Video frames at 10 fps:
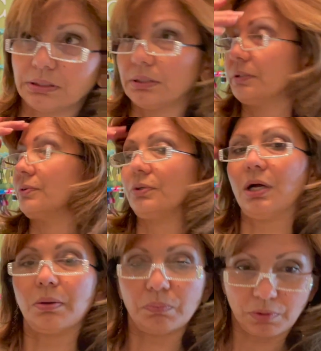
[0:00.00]
I don't know
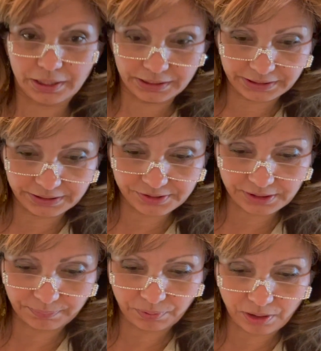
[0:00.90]
how bright it is.
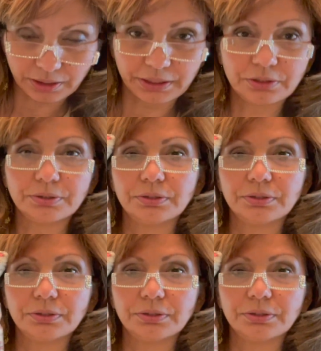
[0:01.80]
I probably could